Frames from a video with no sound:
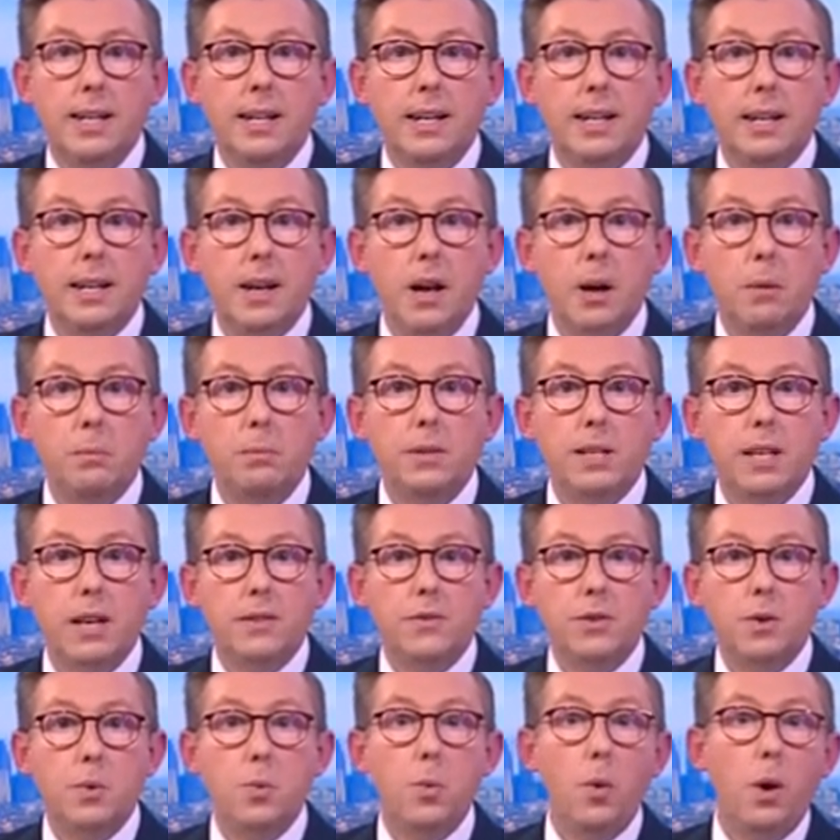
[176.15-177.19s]
It comes
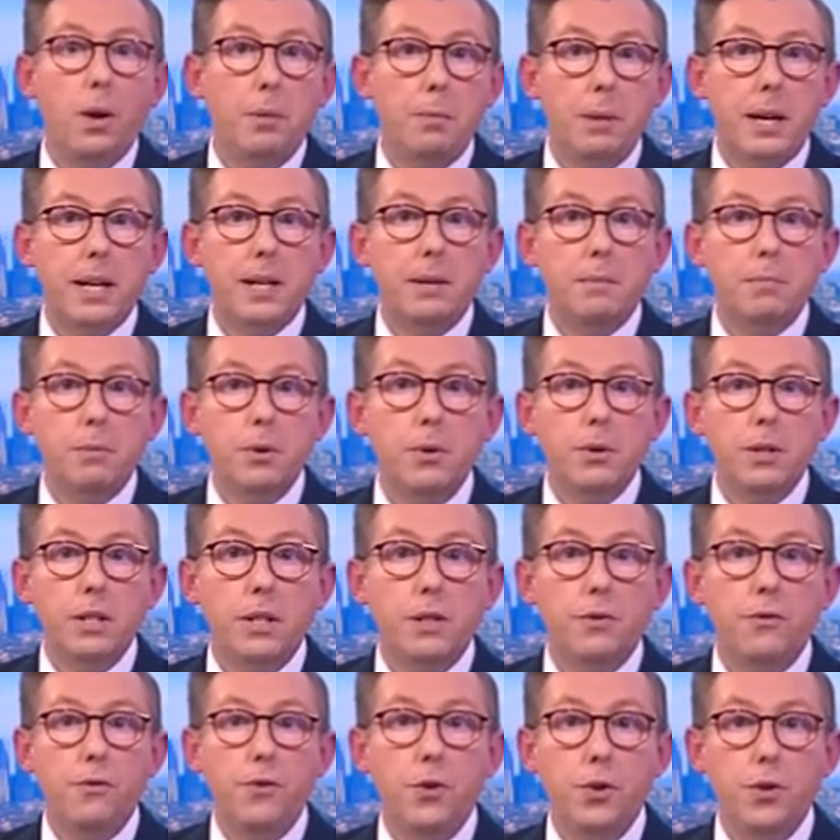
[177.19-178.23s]
after one man broke
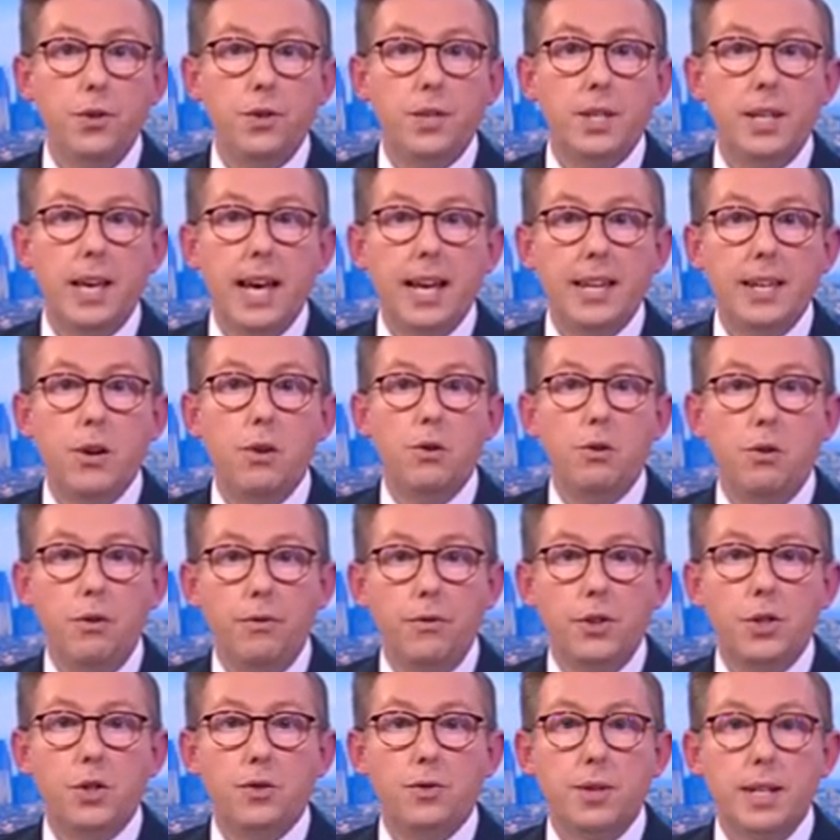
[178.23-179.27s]
his foot getting
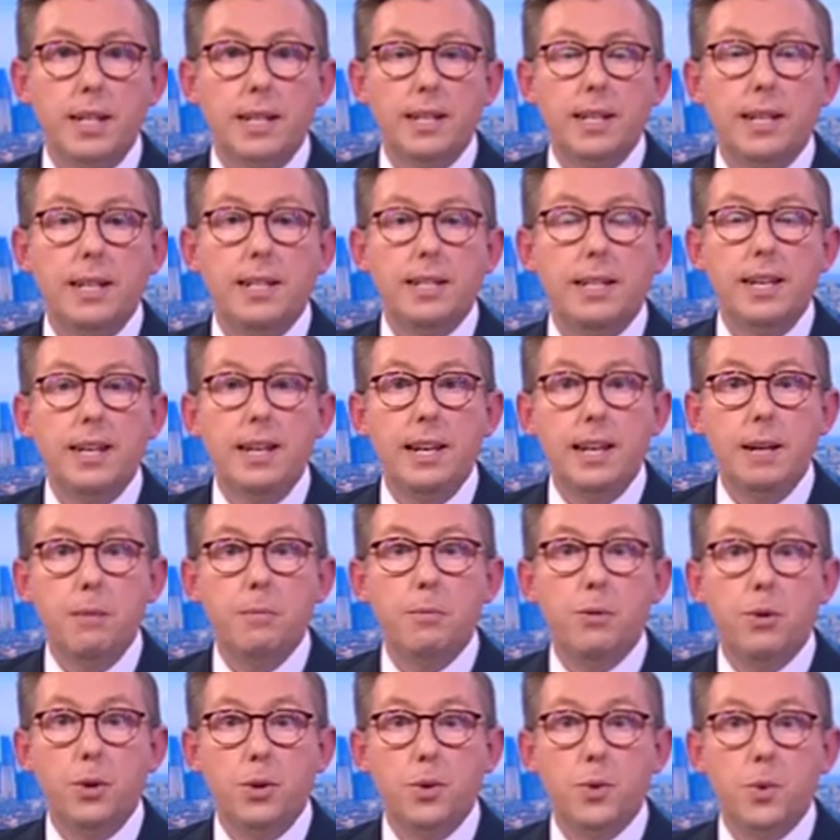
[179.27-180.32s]
off a train at Ealing
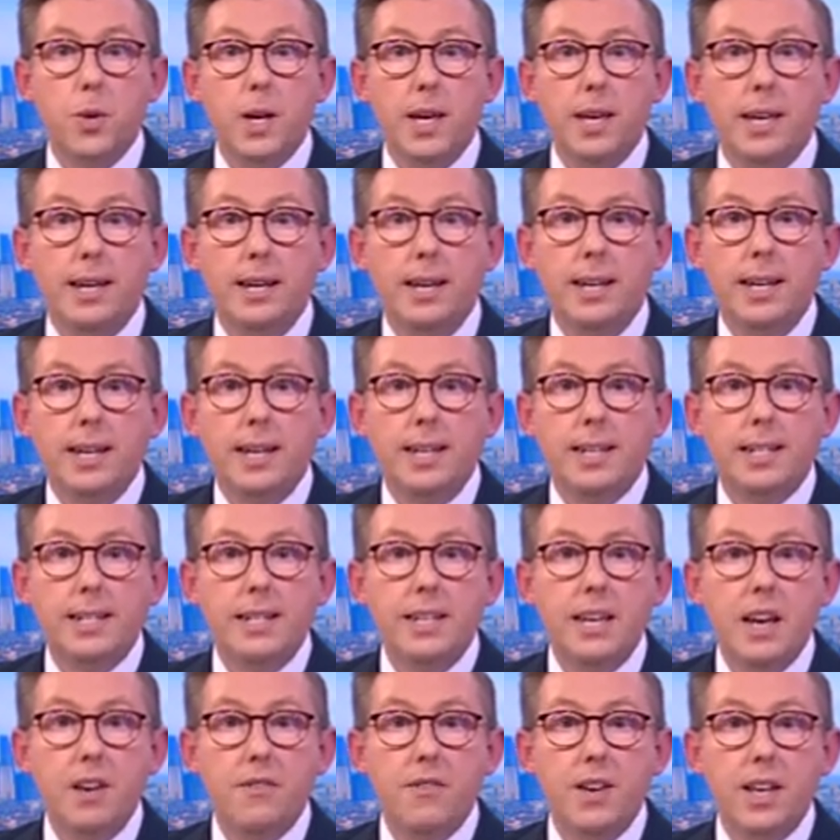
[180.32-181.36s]
Broadway.
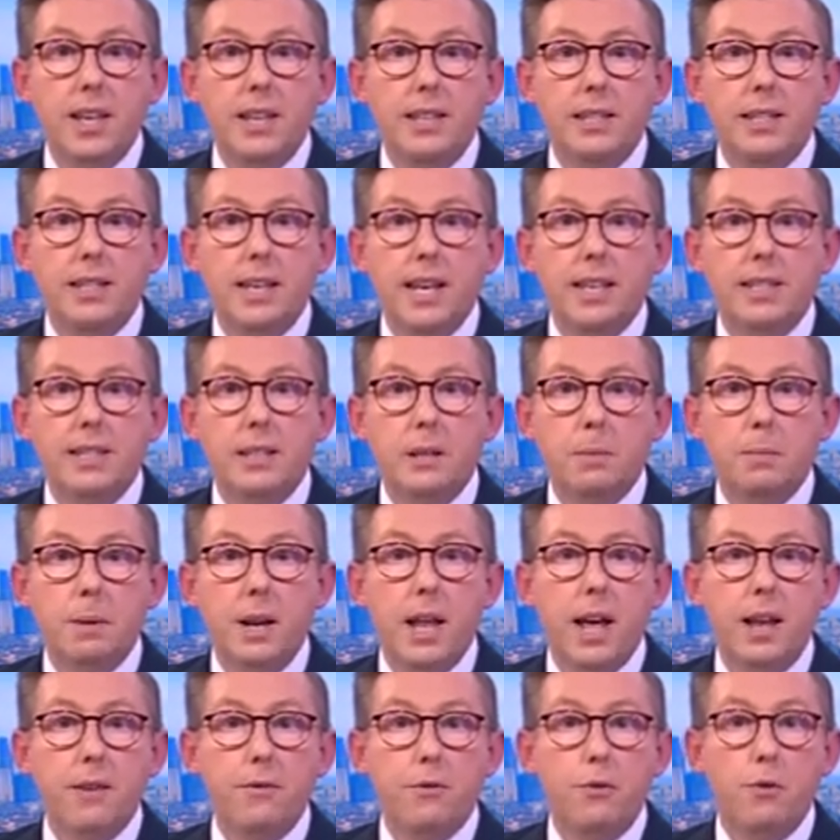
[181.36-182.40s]
TfL says the
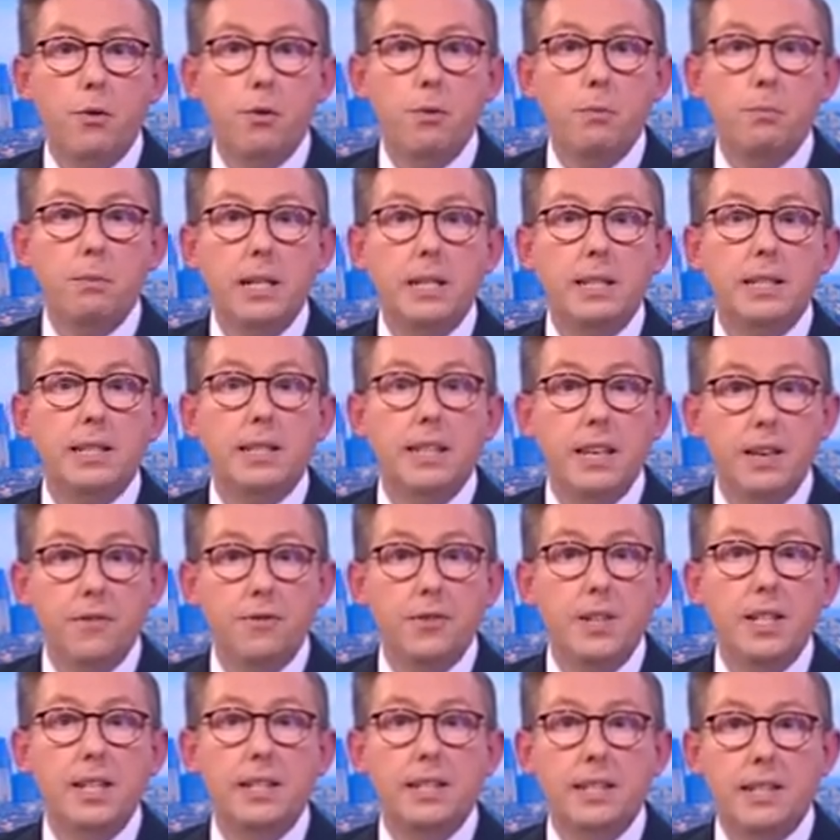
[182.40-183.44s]
platform meets
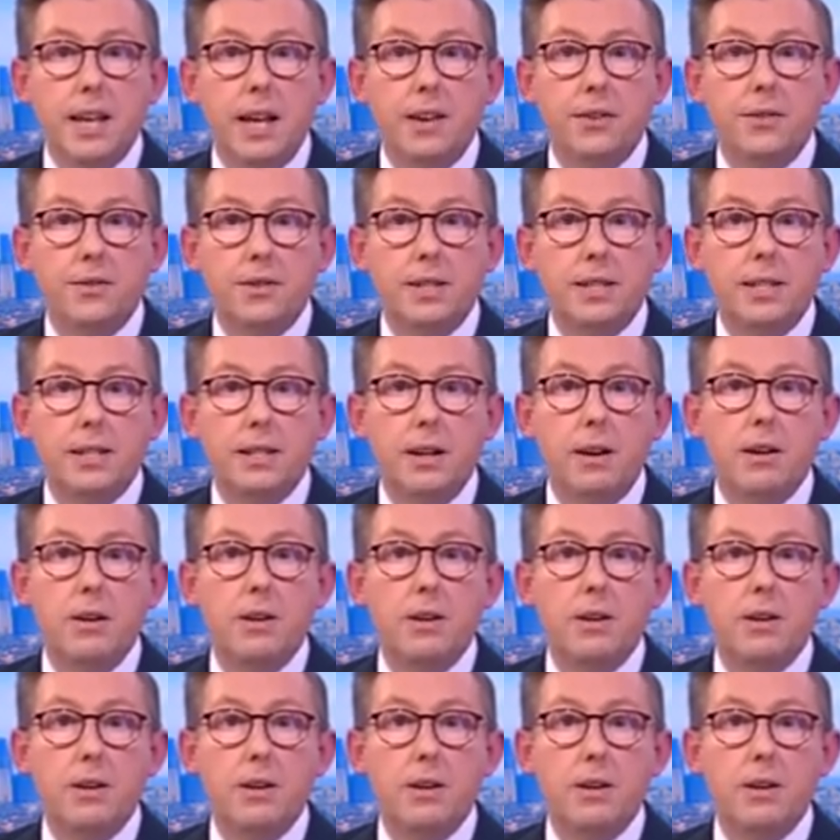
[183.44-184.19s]
safety standards.